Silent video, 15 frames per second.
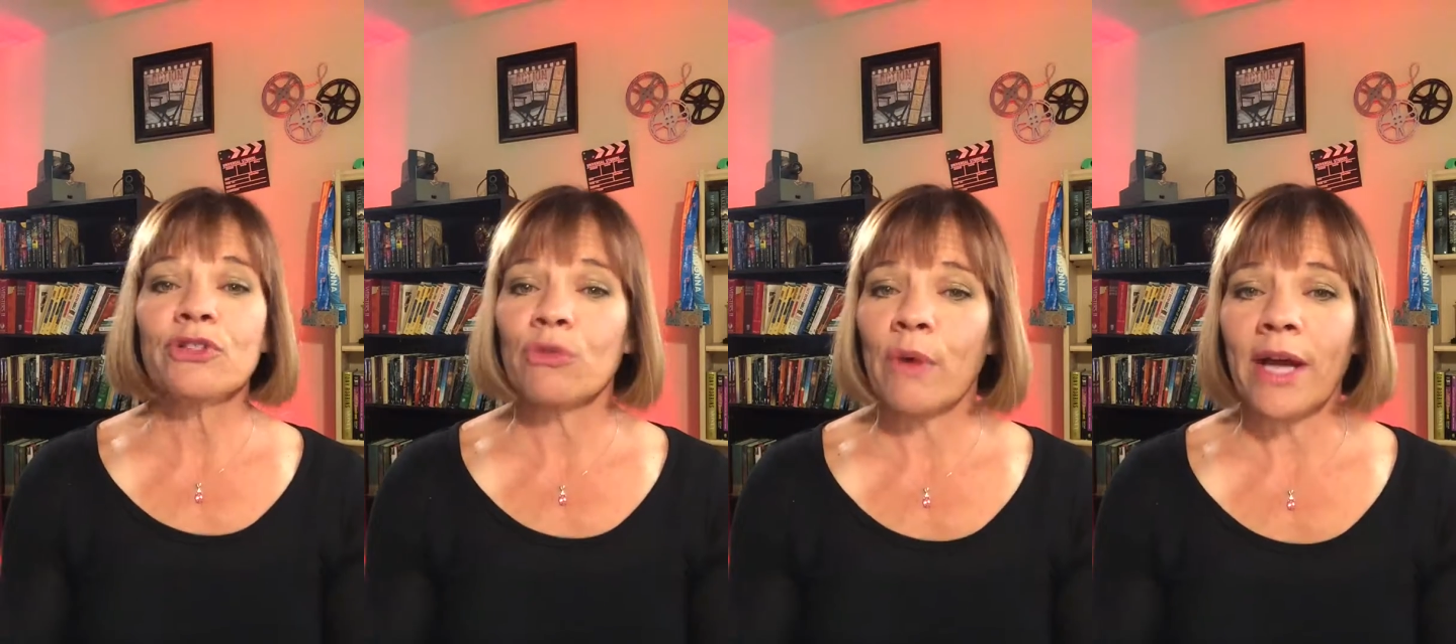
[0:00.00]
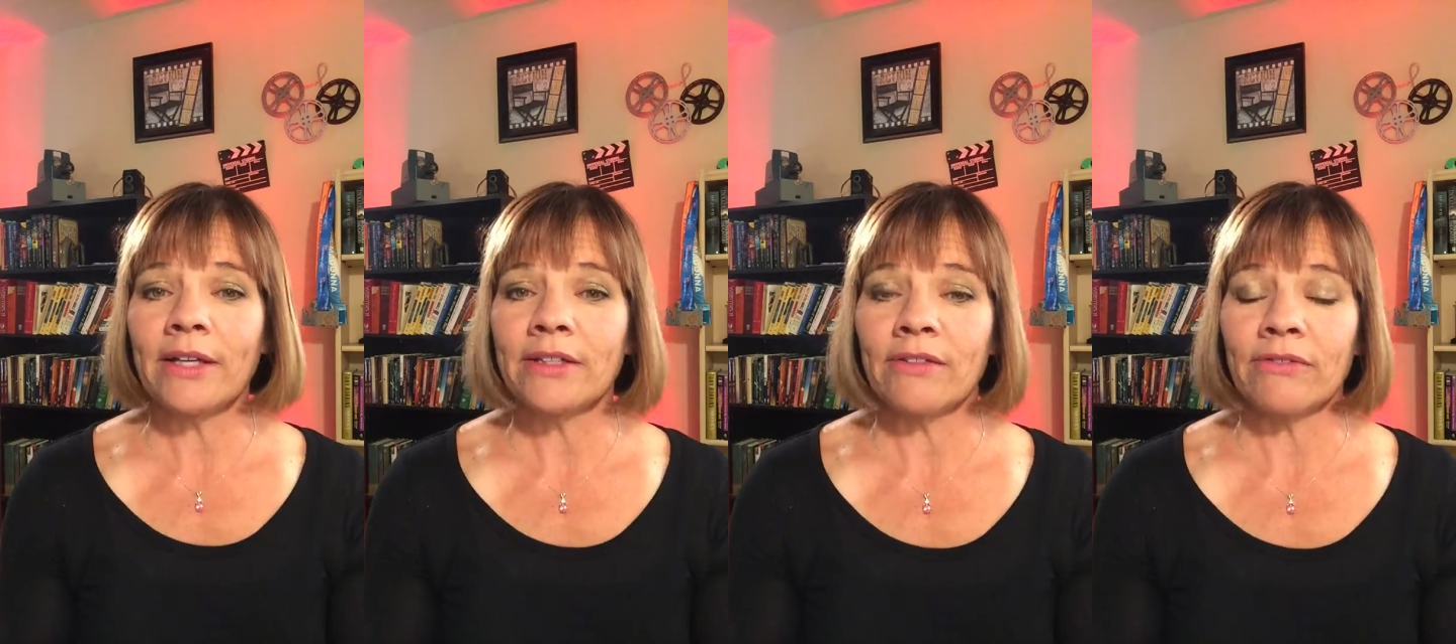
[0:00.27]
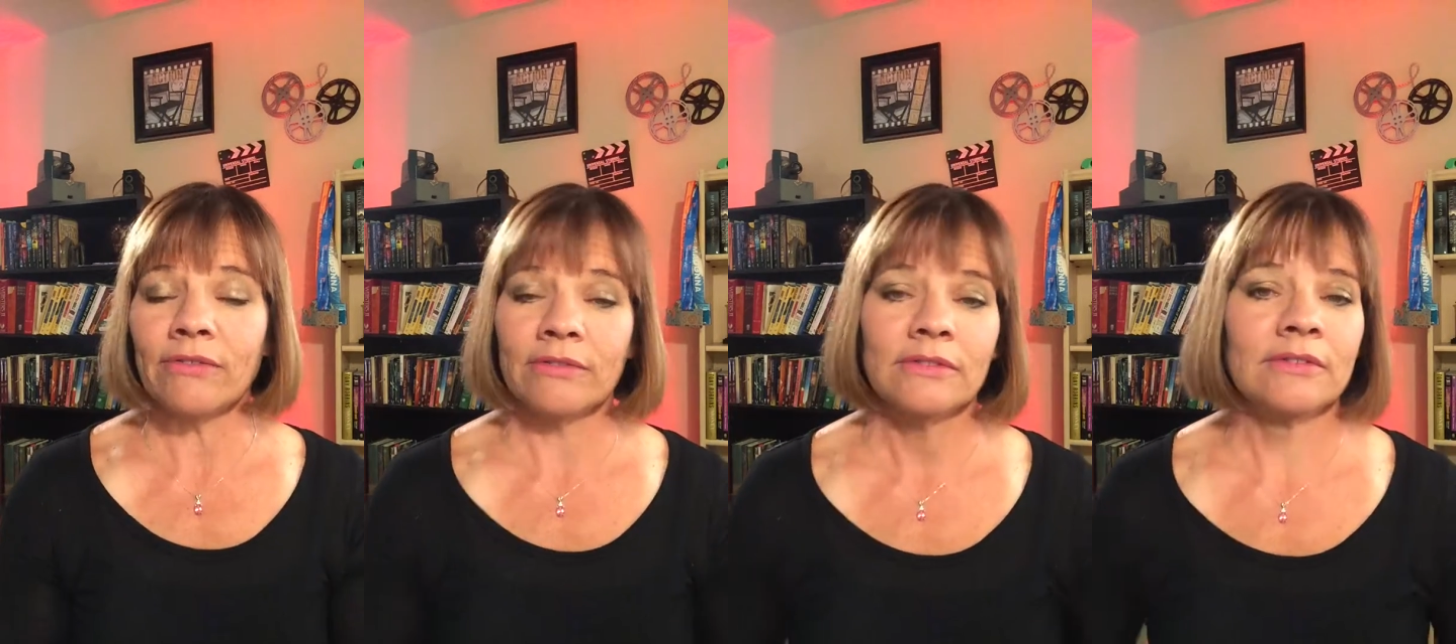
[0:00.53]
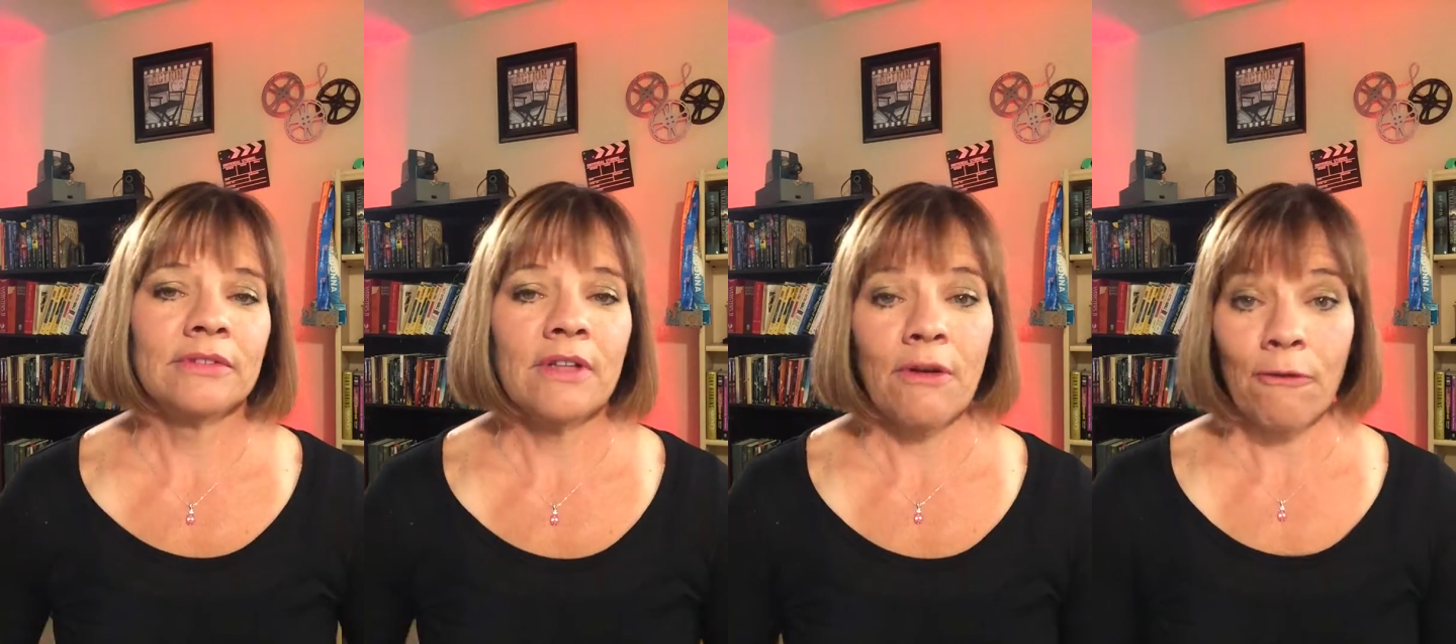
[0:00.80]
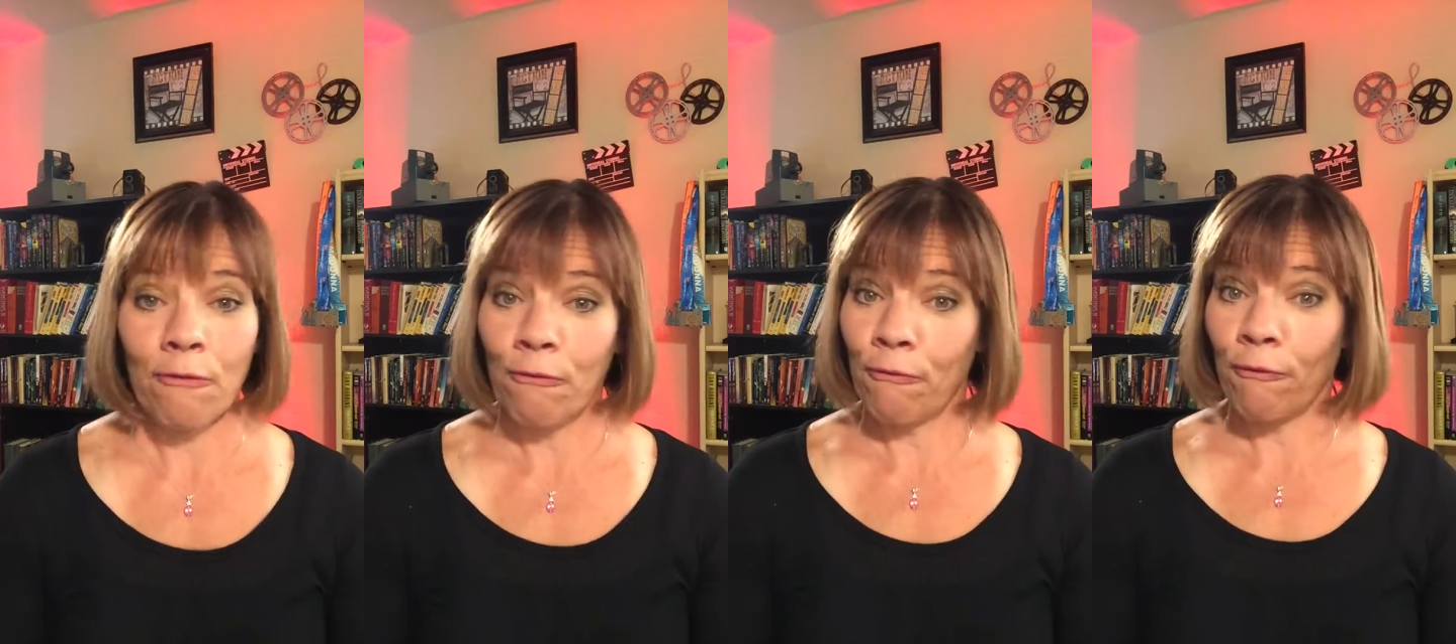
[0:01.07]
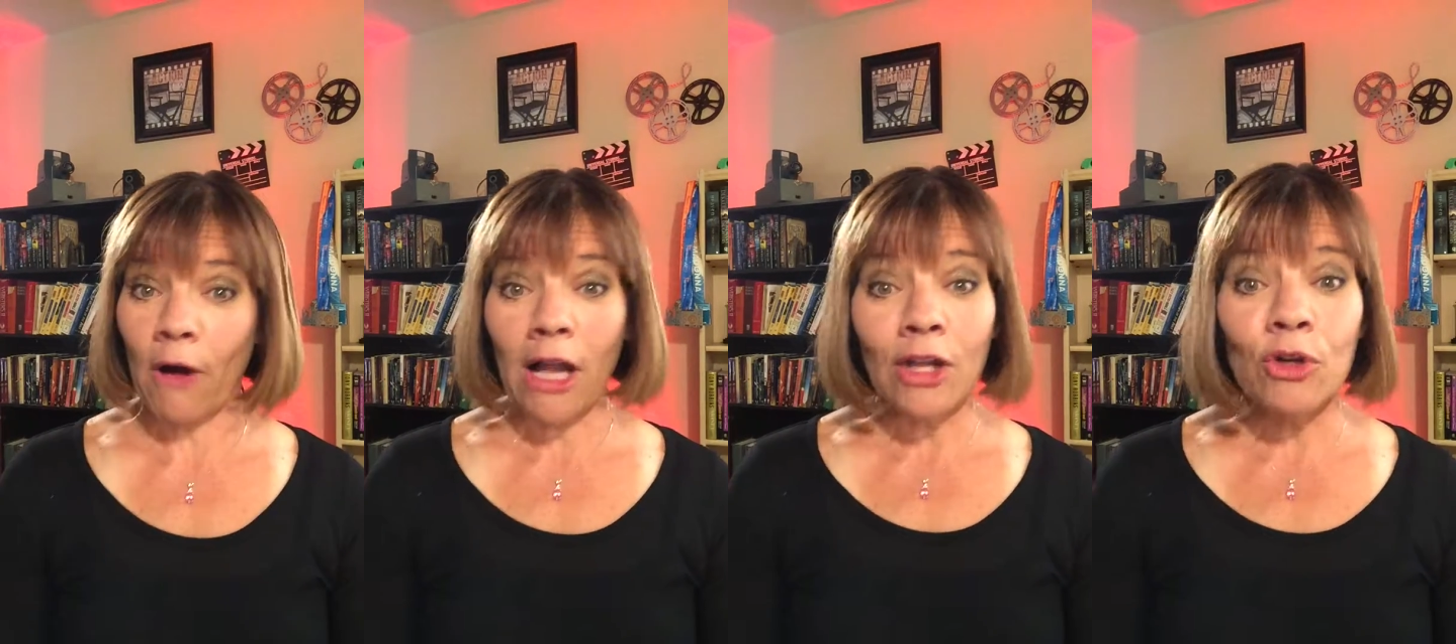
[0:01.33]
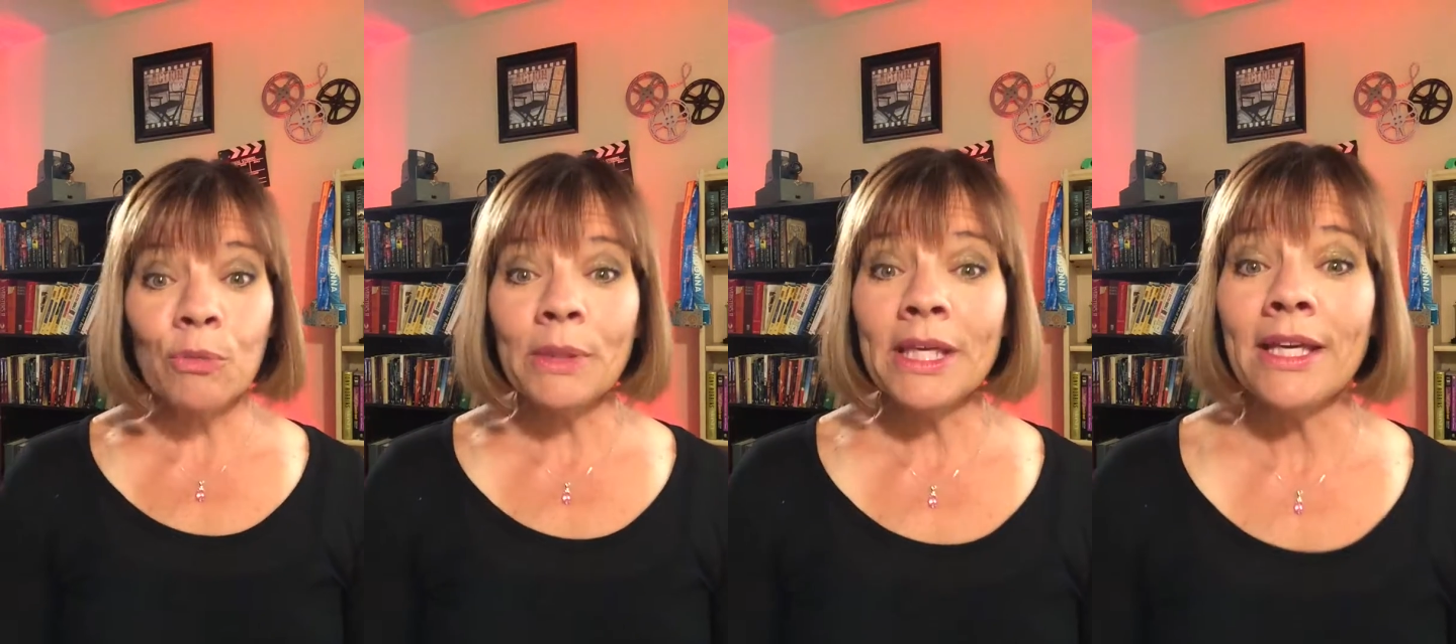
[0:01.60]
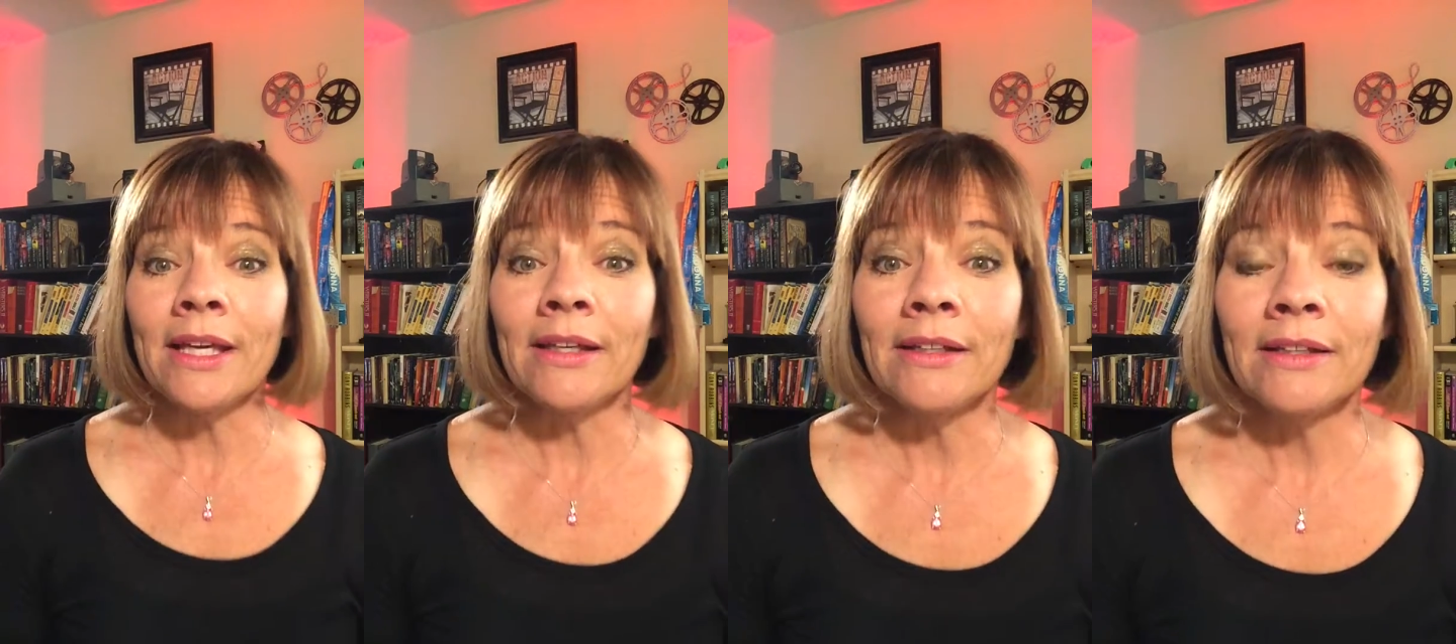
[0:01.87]
directive, "Follow
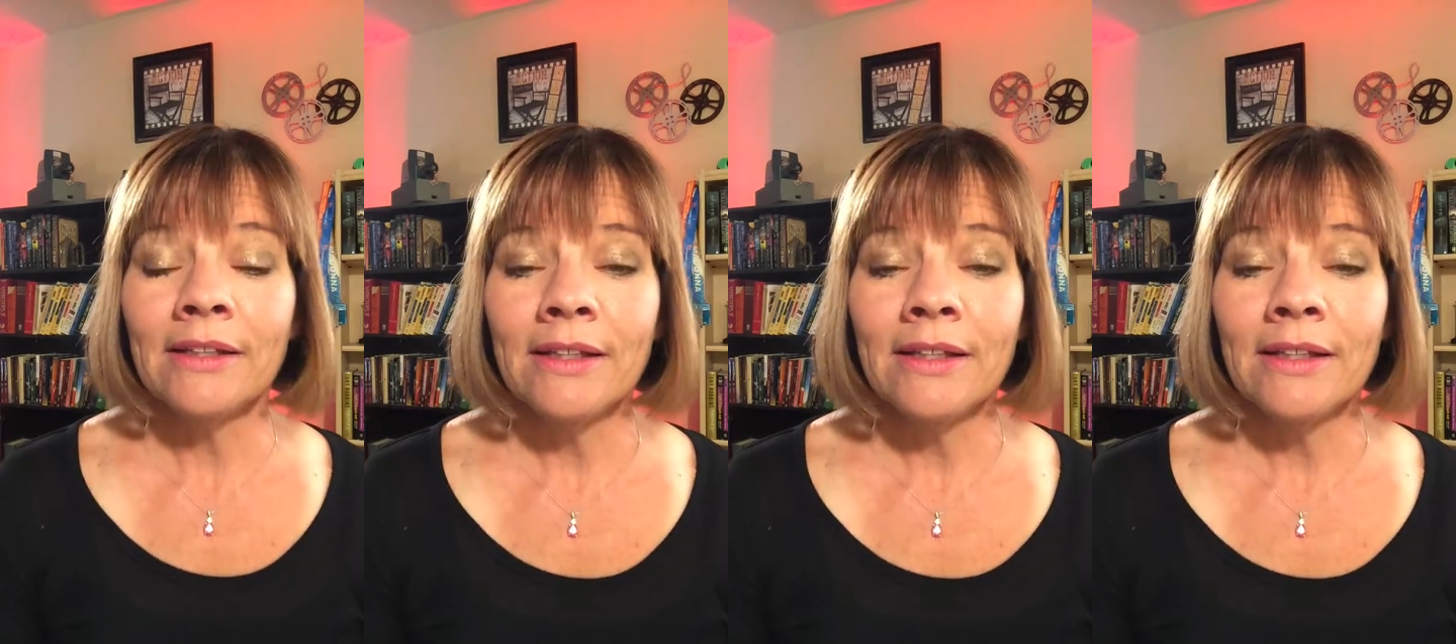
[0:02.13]
me."